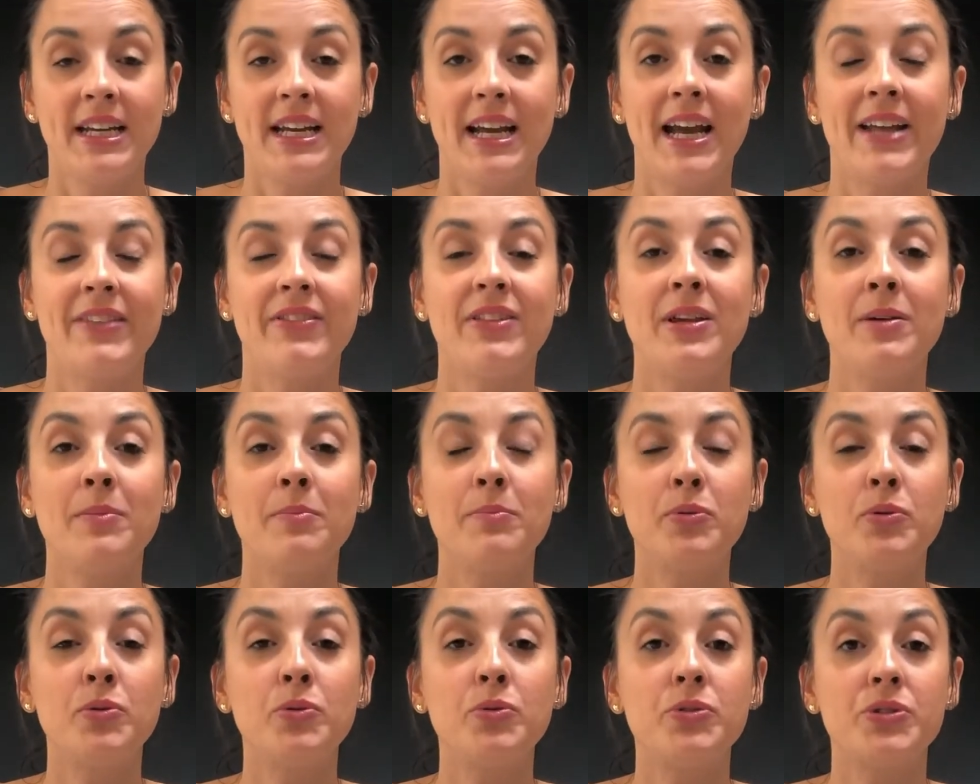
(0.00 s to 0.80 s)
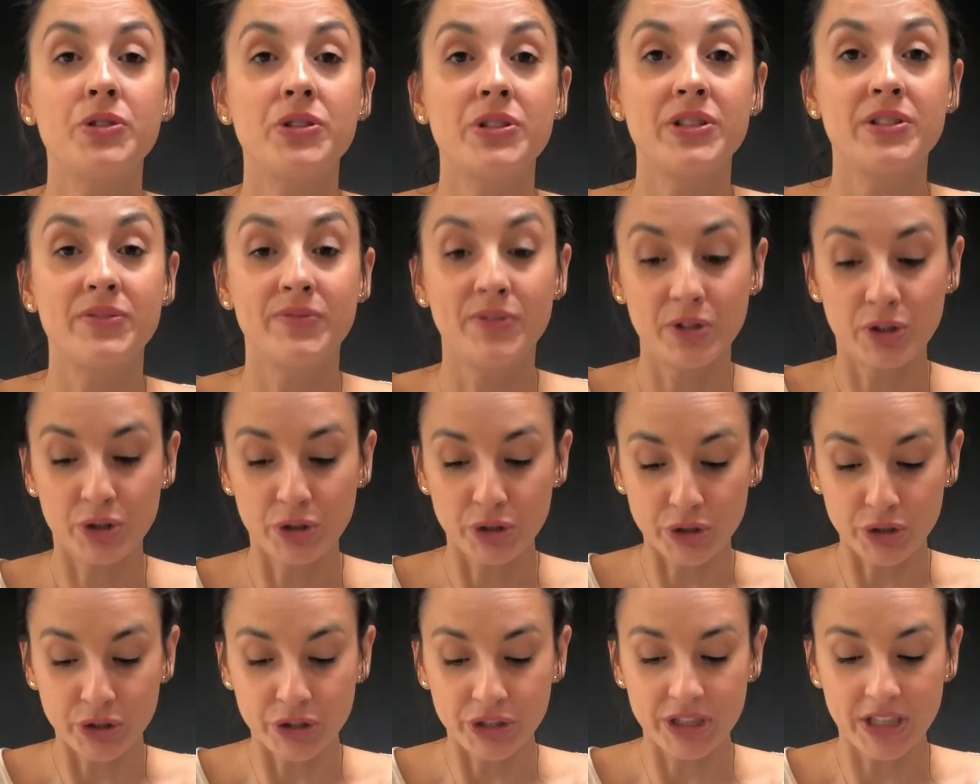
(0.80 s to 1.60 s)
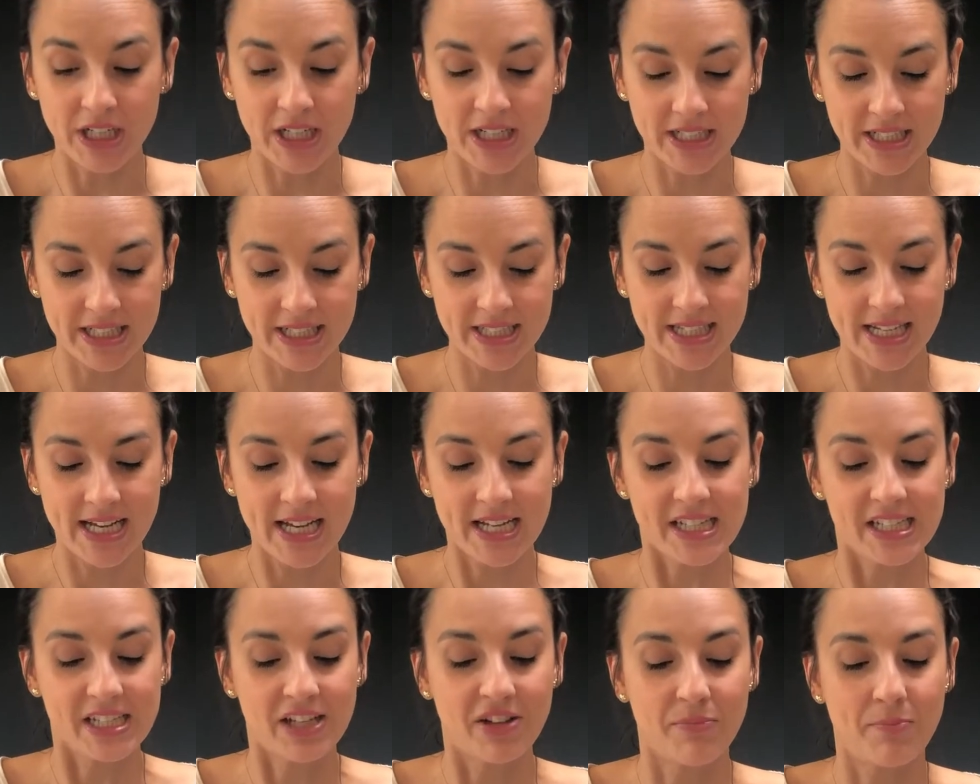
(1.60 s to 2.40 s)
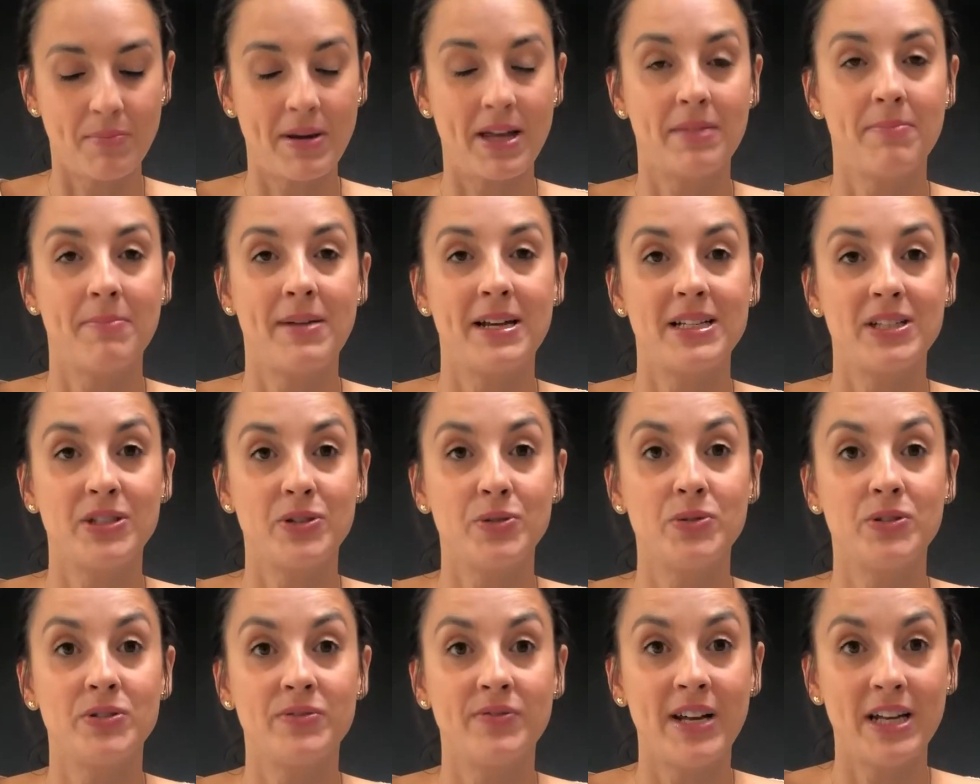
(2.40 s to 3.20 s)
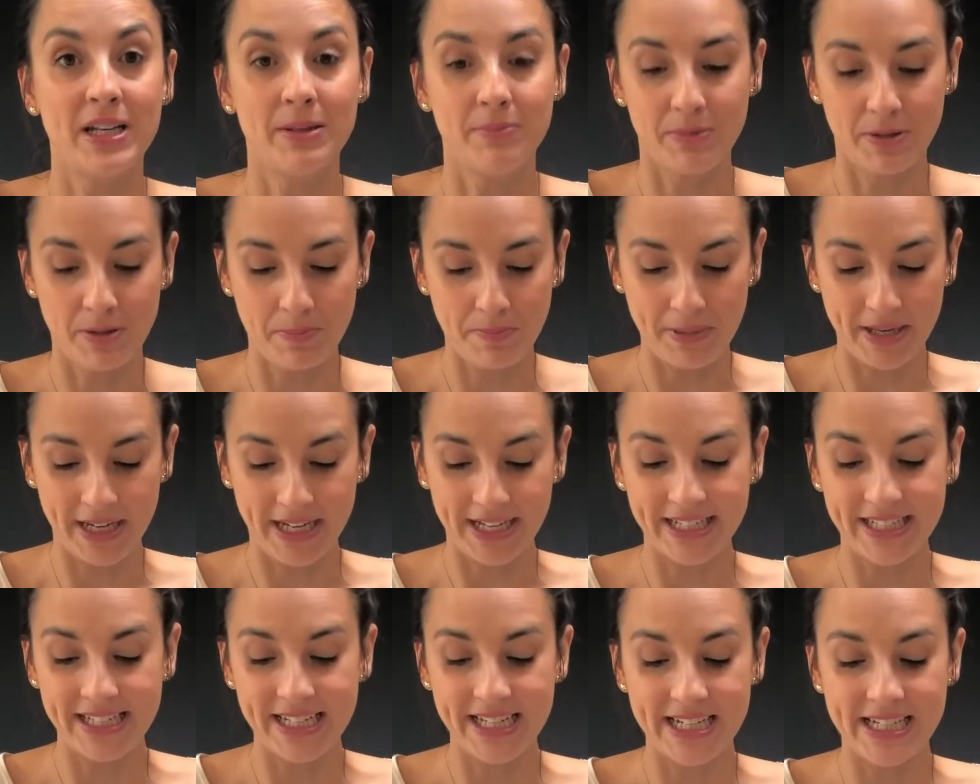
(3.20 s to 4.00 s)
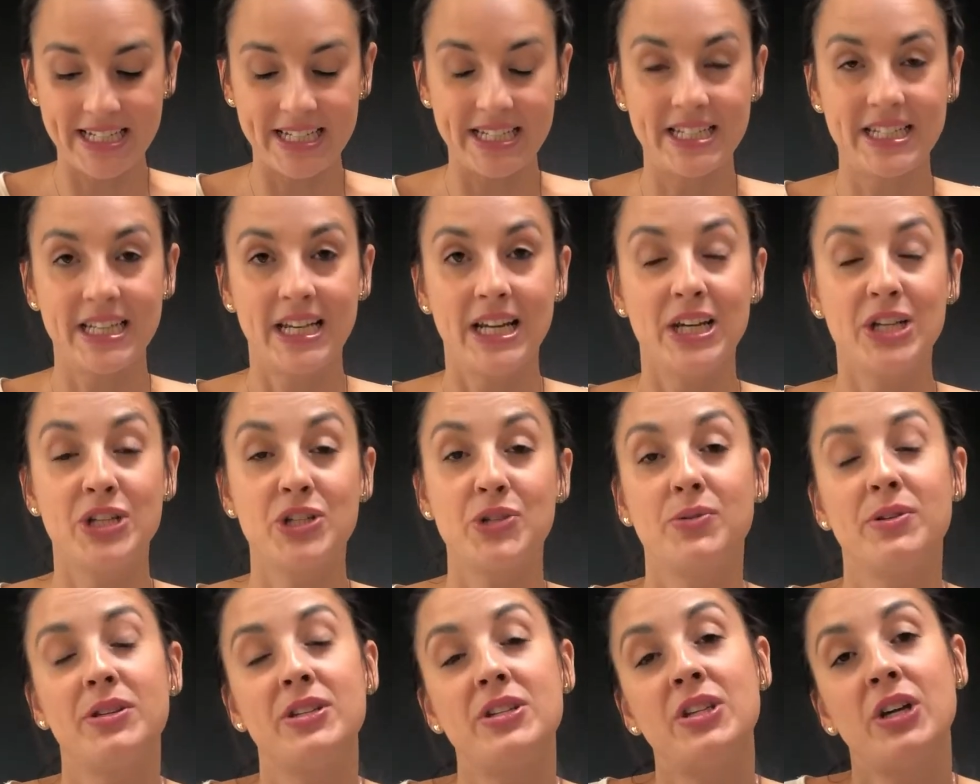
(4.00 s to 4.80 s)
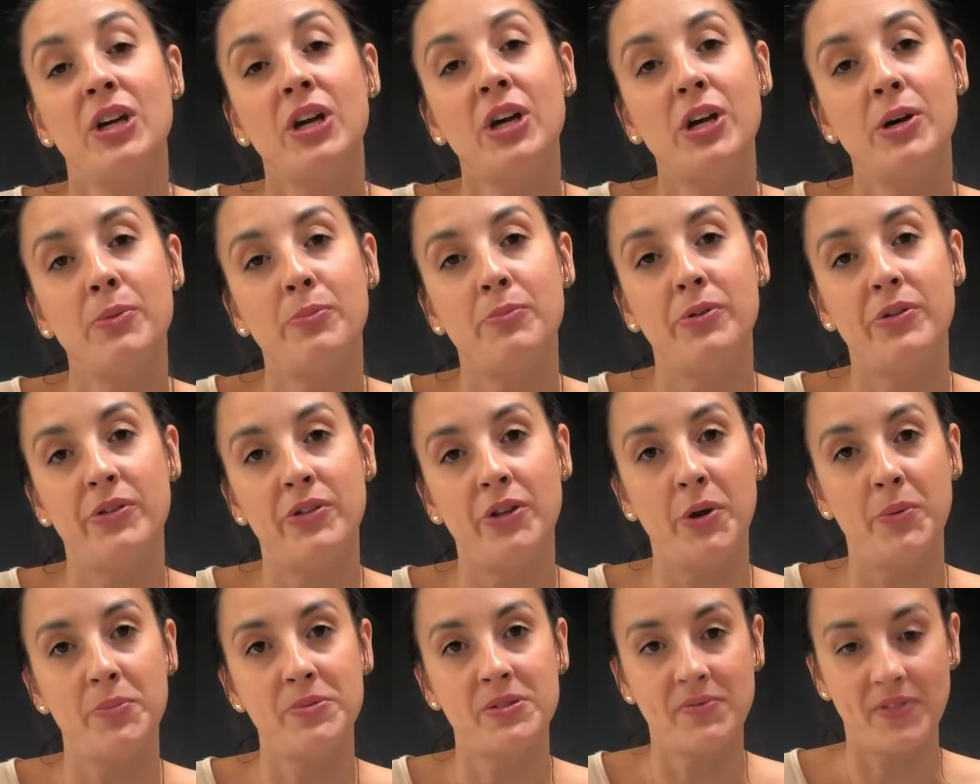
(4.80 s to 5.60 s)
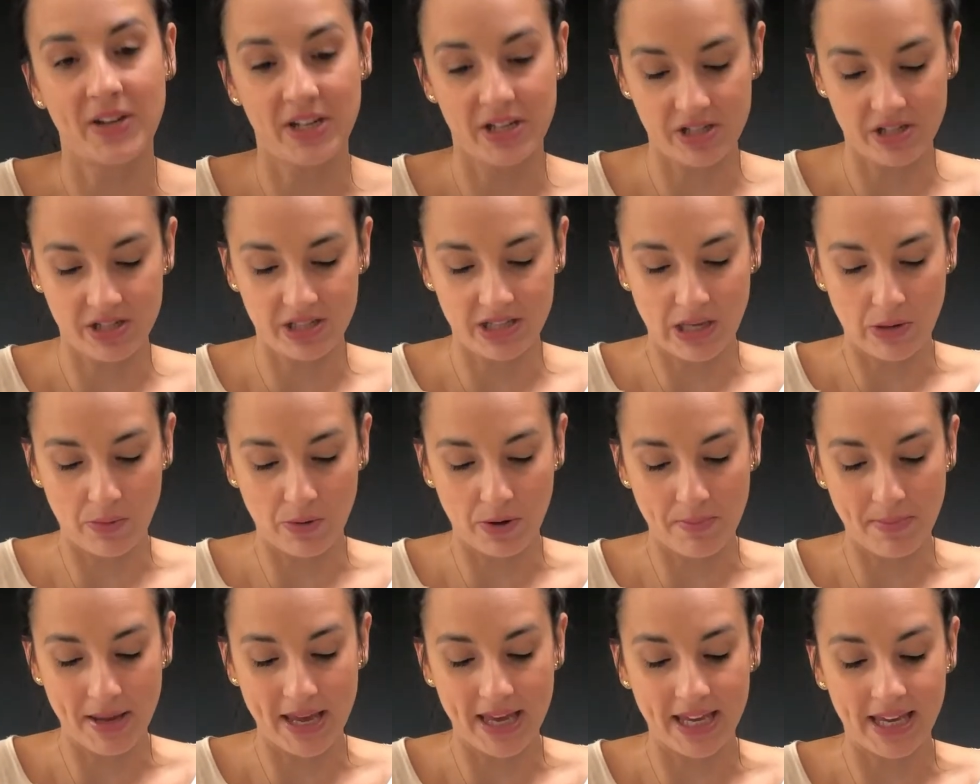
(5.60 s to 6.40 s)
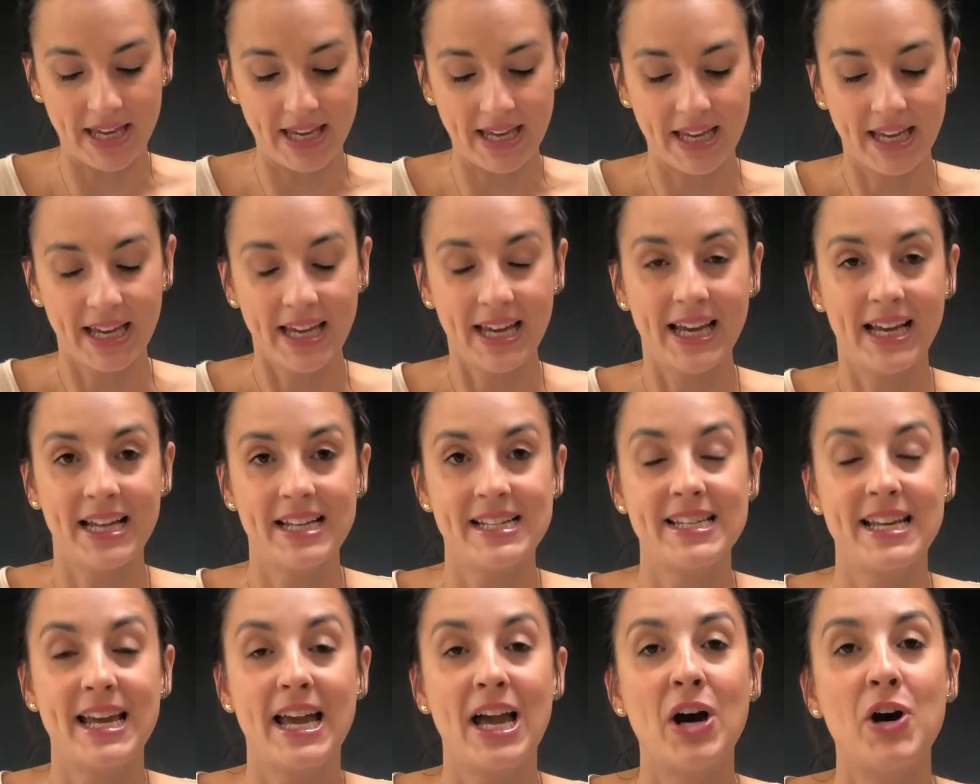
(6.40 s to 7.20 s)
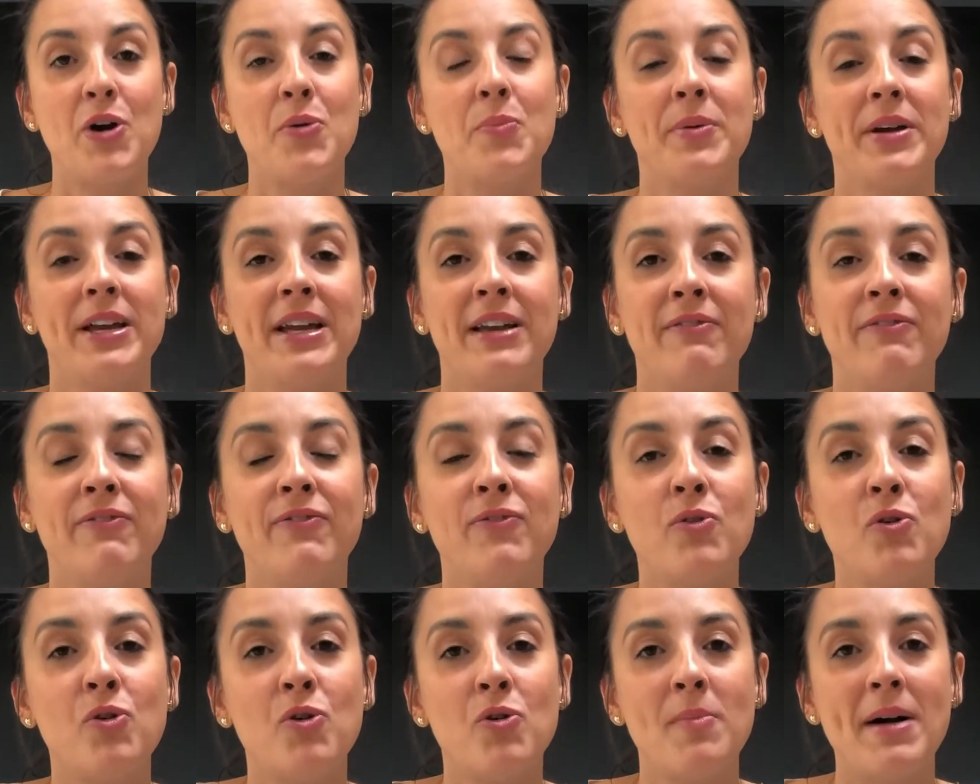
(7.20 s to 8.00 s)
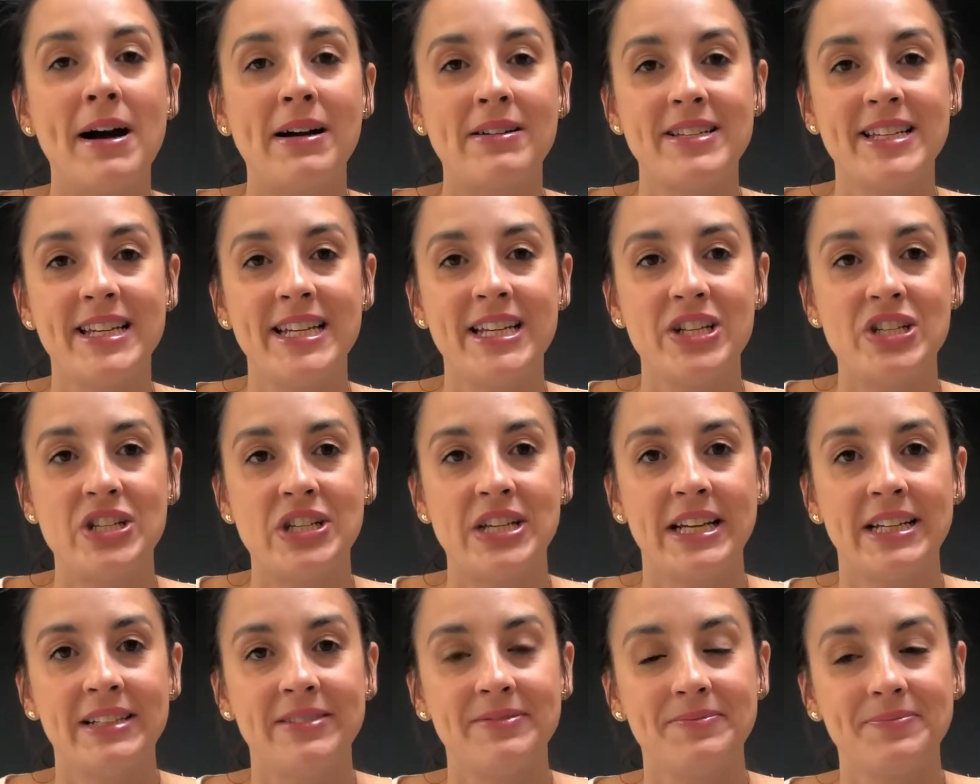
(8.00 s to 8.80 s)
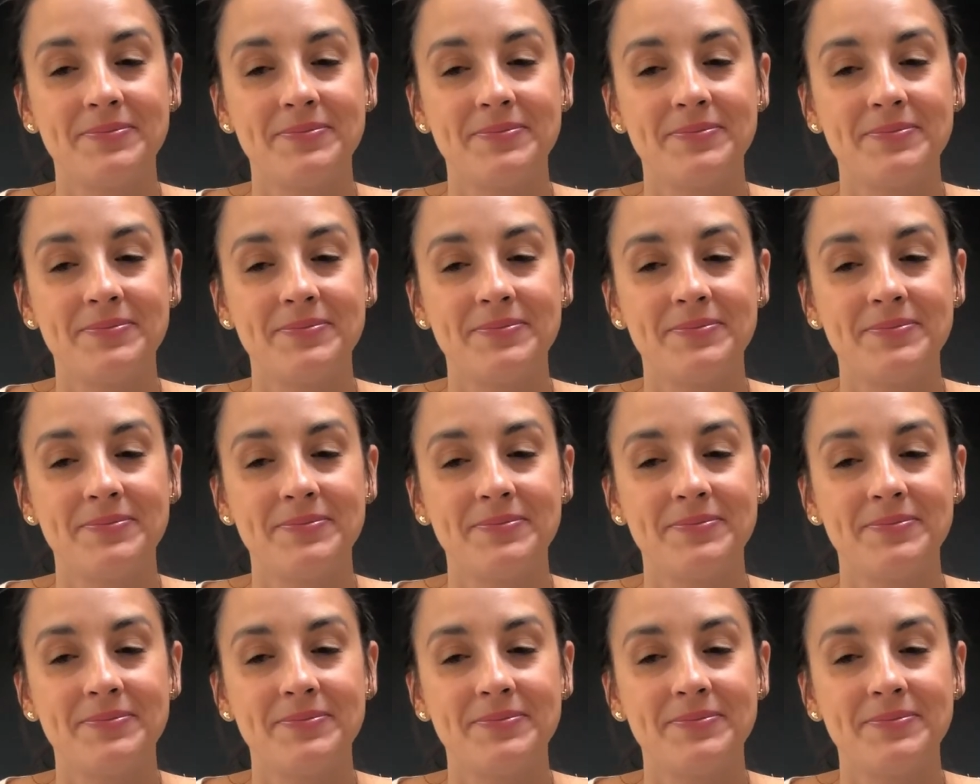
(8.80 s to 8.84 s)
and the importance of a good understanding of mathematical development being needed to interpret the observations that we're making and to help inform our teaching.